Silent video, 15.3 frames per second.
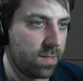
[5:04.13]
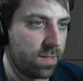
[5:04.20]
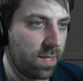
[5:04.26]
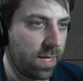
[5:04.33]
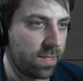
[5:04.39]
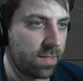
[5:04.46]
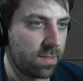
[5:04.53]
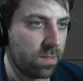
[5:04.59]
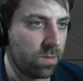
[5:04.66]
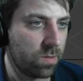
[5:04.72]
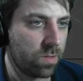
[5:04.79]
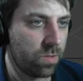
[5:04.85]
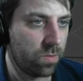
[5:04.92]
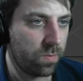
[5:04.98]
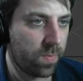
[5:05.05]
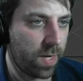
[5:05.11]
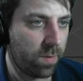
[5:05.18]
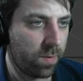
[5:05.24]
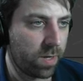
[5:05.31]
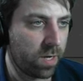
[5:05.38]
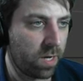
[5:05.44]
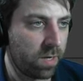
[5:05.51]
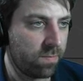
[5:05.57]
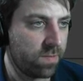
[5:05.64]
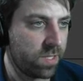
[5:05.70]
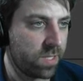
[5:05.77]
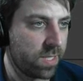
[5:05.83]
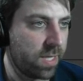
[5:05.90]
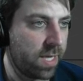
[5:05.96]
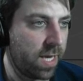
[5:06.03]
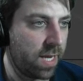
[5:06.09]
so that doesn't look too bad. We're kind of
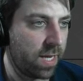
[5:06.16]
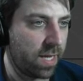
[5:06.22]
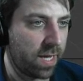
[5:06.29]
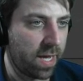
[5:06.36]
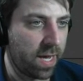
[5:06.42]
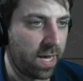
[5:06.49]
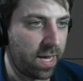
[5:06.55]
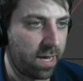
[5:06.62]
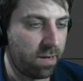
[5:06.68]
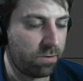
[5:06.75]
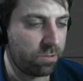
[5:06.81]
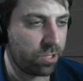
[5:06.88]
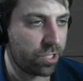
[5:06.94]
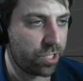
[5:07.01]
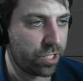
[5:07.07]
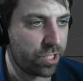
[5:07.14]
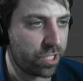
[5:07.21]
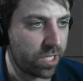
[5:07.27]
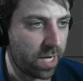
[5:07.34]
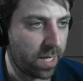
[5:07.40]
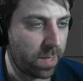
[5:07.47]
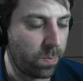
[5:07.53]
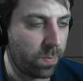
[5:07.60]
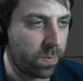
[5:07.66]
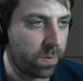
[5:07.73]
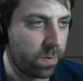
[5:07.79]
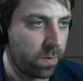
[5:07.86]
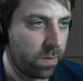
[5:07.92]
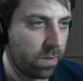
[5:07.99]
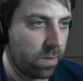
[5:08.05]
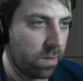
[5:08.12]
just getting our shape.
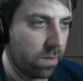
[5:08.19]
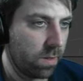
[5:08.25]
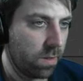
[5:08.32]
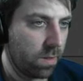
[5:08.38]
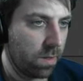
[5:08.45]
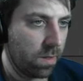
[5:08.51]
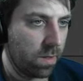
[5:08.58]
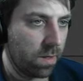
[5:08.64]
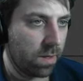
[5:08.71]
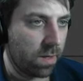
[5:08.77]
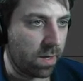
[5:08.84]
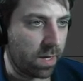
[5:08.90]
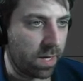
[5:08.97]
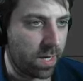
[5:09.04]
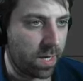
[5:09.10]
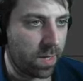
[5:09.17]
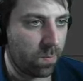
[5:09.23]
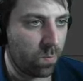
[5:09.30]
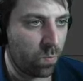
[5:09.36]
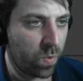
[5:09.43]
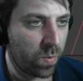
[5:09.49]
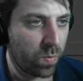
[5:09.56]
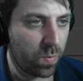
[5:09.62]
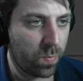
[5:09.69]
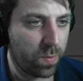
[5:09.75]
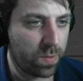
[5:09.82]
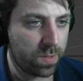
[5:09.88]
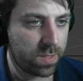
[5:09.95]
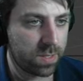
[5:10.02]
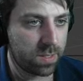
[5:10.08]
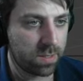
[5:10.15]
Um, we will
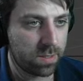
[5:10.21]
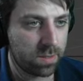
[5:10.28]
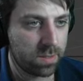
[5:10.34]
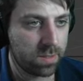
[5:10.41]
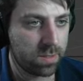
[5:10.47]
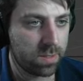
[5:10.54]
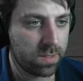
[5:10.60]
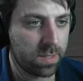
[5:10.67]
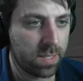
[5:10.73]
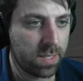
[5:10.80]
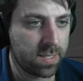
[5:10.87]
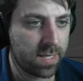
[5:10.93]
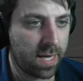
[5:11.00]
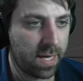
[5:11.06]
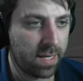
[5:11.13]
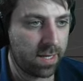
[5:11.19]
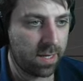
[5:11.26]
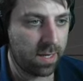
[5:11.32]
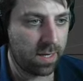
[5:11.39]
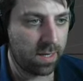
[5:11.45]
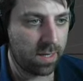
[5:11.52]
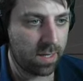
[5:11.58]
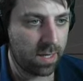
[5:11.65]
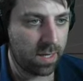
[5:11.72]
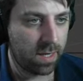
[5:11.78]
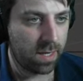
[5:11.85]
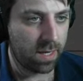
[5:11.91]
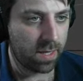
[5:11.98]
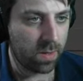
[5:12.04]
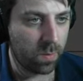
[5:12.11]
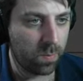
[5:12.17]
put, let's add in
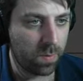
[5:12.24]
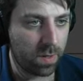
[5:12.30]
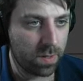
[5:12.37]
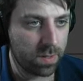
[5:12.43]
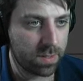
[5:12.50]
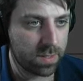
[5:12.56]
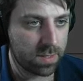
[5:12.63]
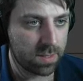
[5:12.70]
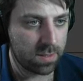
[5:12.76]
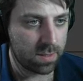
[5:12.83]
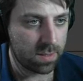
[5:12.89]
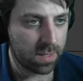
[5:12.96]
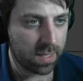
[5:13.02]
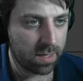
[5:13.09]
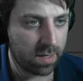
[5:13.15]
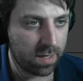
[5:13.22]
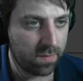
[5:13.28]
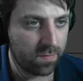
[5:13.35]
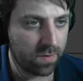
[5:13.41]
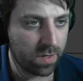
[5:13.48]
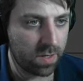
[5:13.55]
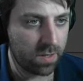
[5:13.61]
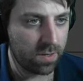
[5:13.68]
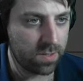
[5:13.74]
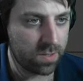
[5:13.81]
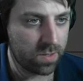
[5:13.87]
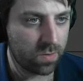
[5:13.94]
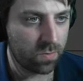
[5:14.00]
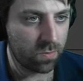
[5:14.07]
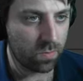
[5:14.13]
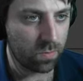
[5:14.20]
another box that kind of goes
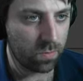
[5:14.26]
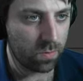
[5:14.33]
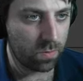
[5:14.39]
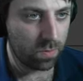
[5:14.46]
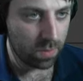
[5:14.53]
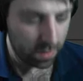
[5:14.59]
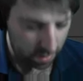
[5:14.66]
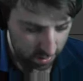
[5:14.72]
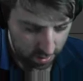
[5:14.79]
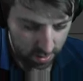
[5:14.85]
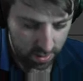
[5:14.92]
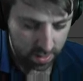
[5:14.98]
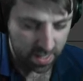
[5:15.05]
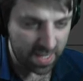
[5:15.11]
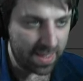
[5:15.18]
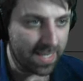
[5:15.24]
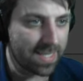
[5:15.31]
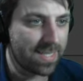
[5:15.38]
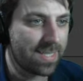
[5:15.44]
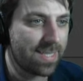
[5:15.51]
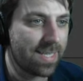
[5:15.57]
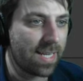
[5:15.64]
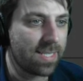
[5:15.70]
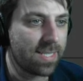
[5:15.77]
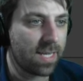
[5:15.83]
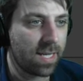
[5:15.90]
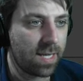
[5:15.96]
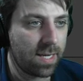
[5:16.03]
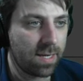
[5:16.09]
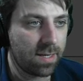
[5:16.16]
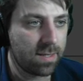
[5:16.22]
through the center
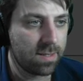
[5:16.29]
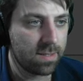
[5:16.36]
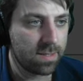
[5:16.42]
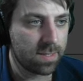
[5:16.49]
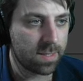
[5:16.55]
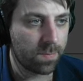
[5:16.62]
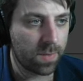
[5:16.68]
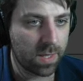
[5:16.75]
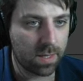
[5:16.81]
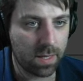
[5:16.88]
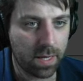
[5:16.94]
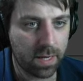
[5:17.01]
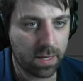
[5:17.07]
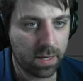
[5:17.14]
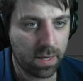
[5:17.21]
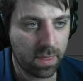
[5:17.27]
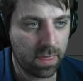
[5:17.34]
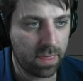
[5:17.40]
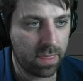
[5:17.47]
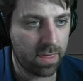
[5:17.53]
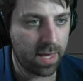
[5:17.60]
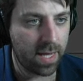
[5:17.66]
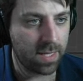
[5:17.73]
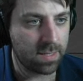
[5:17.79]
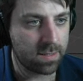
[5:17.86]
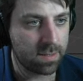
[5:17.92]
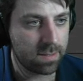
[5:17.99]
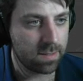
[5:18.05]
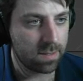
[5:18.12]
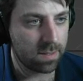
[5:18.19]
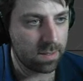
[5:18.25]
here. Something like that.